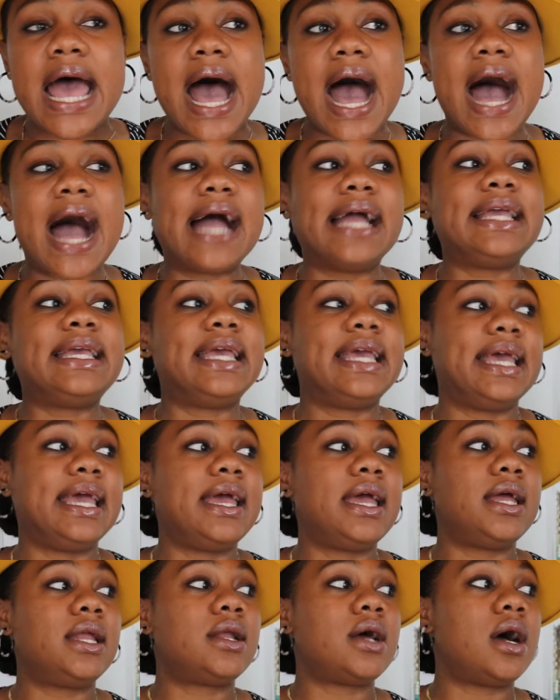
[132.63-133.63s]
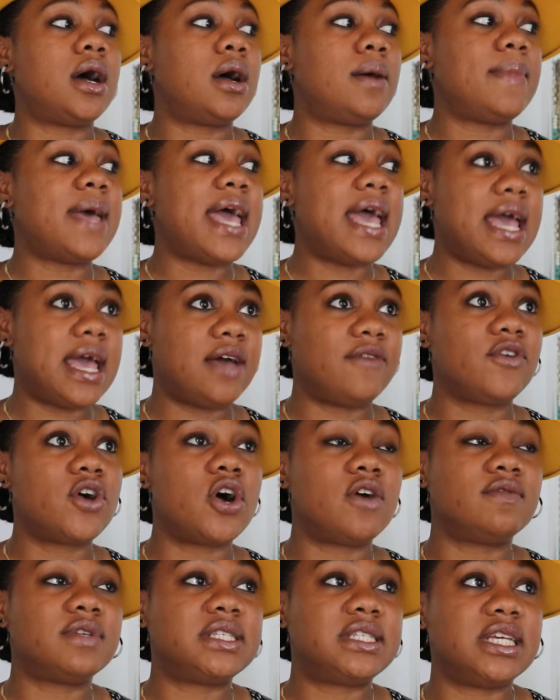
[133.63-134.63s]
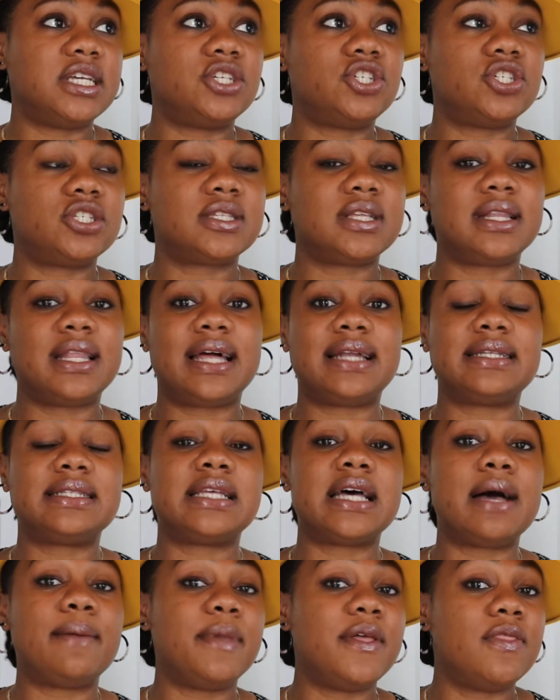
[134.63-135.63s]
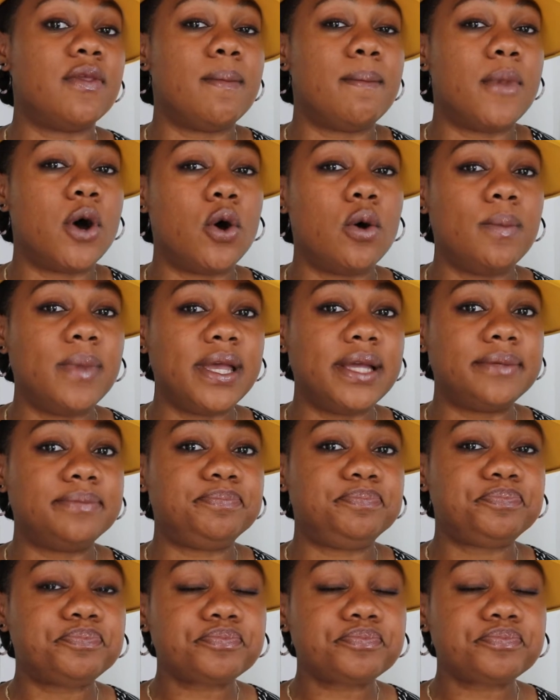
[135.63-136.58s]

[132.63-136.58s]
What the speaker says: I can't have conversations a lot of time in the moment